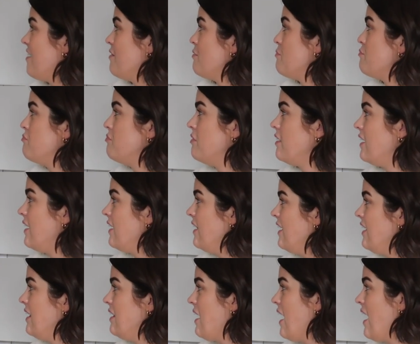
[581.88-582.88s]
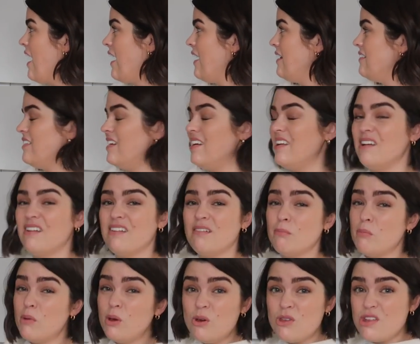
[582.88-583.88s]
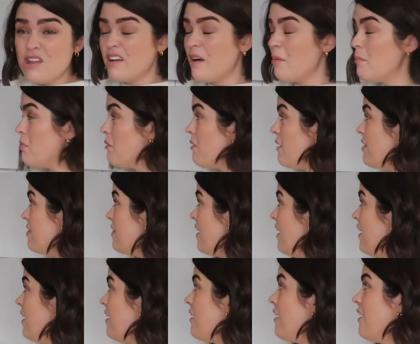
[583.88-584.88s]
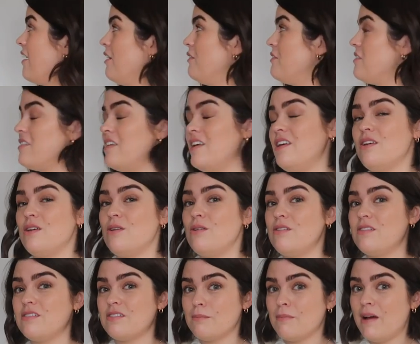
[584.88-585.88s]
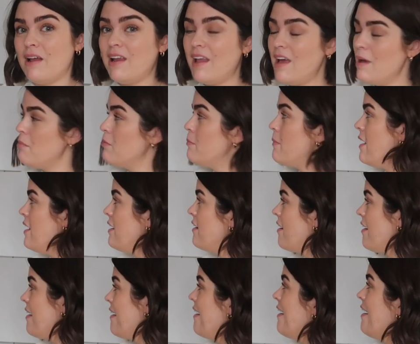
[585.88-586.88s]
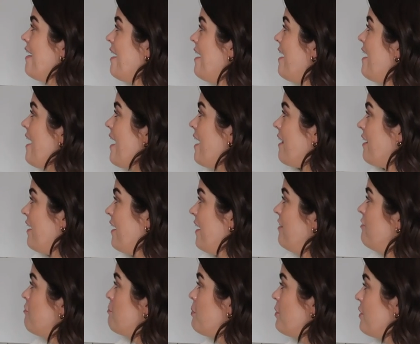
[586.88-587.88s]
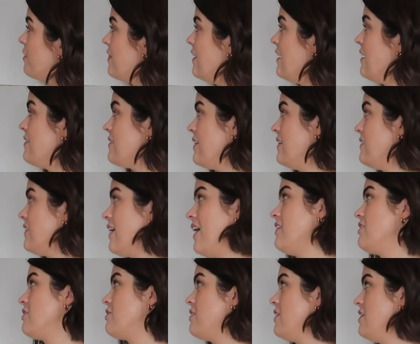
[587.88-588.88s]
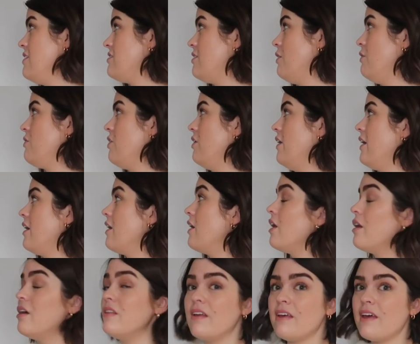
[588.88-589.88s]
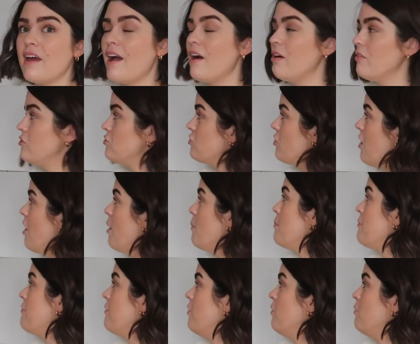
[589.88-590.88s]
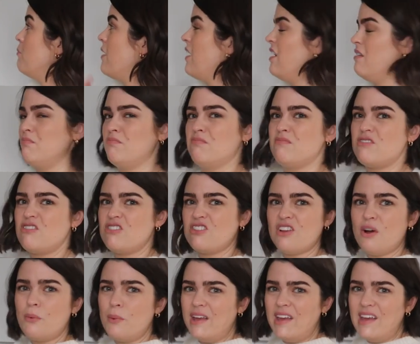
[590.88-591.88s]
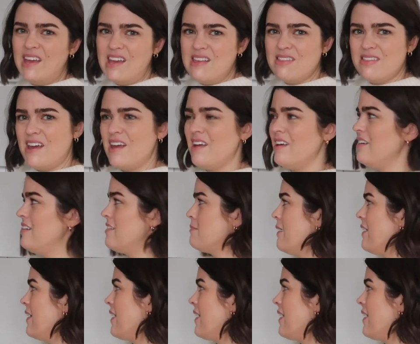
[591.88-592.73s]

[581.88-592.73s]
a really handy little moody number, I think. I obviously used my label maker I've put things into categories. So I've got like clothing care on the top for all my sewing-y things, my